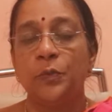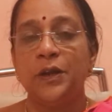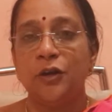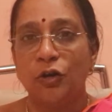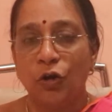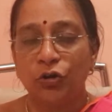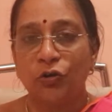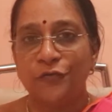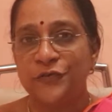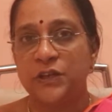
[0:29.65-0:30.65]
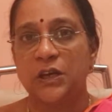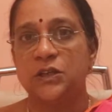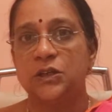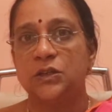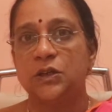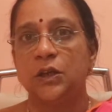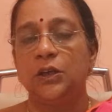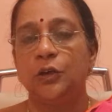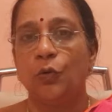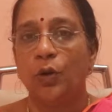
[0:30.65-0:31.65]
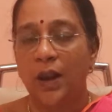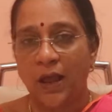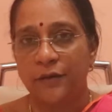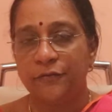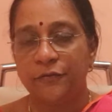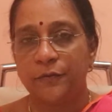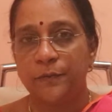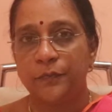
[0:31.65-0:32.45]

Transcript: to be lot of changes in your life.